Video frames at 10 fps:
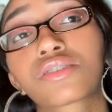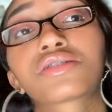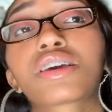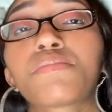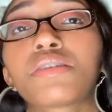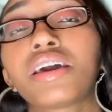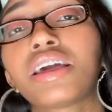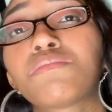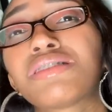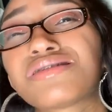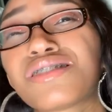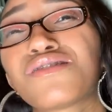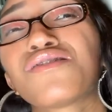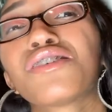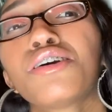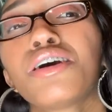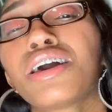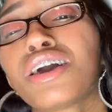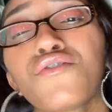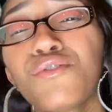skipping ahead of myself
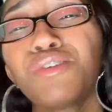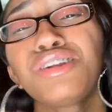if you want